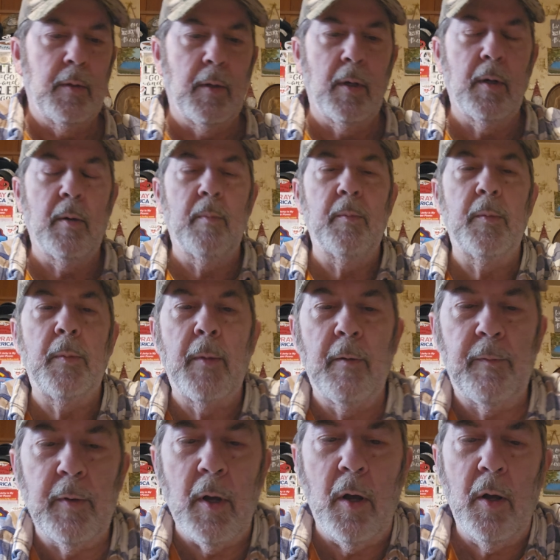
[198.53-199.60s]
Um,
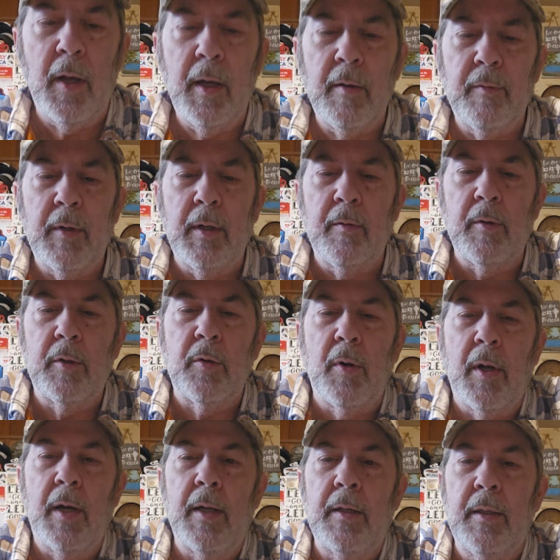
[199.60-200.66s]
if y'all haven't ever
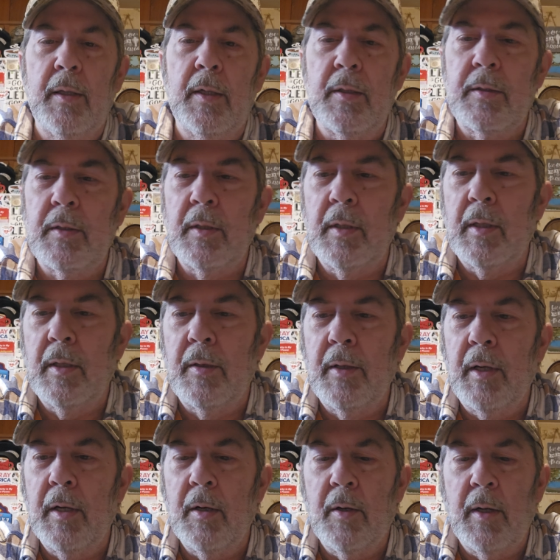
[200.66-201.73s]
tried this
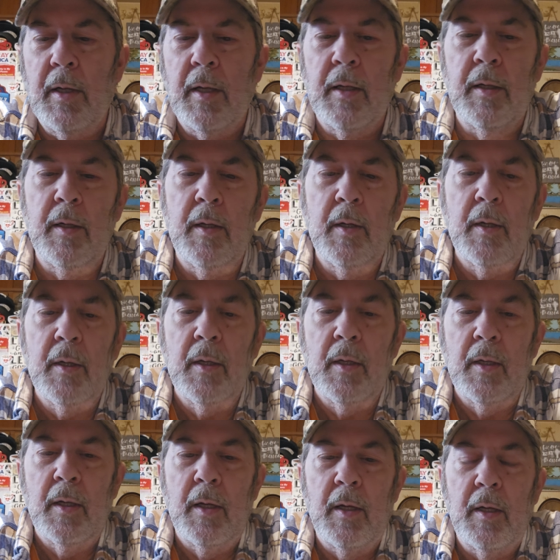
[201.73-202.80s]
there and
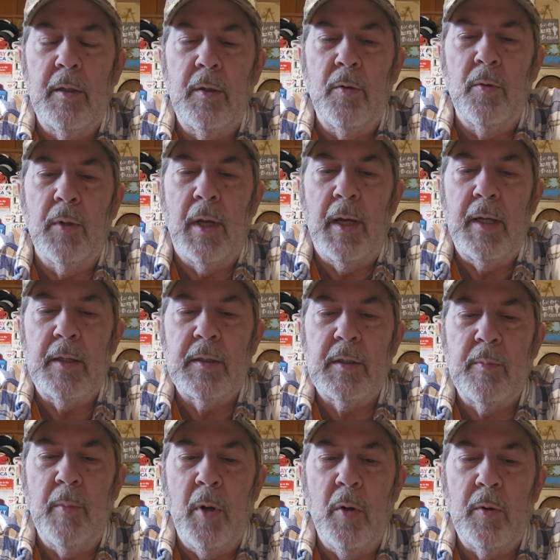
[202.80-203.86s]
uh, you like
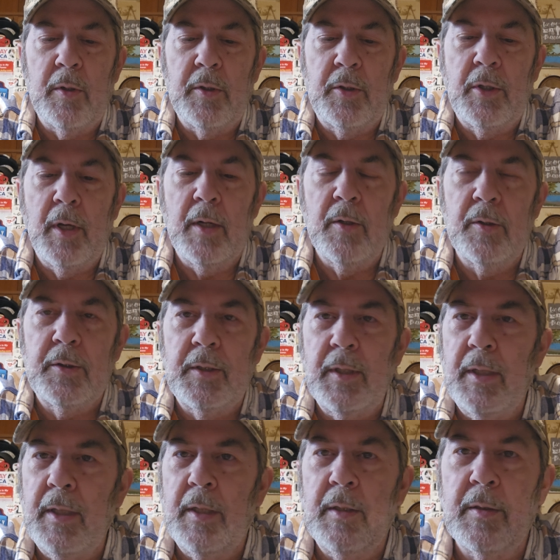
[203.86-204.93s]
smoked cheddar
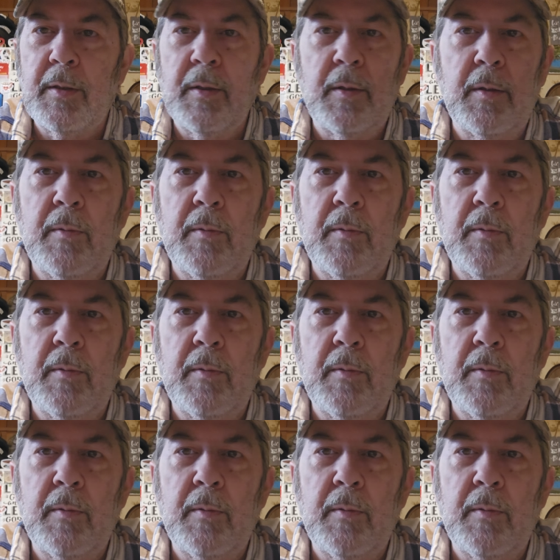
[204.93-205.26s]
cheese,